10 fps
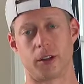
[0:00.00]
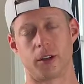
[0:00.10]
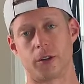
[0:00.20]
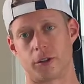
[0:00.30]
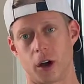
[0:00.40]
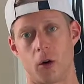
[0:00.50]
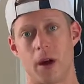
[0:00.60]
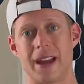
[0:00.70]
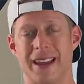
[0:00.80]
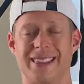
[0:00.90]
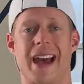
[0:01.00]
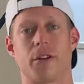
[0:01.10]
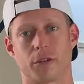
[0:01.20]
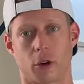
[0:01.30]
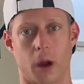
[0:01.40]
So, ladders
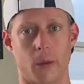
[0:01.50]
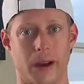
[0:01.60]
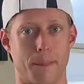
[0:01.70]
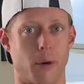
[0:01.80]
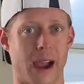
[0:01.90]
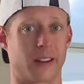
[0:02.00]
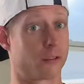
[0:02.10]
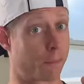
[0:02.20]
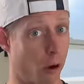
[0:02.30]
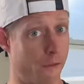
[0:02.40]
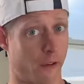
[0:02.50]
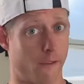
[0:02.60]
are a great way to practice perfect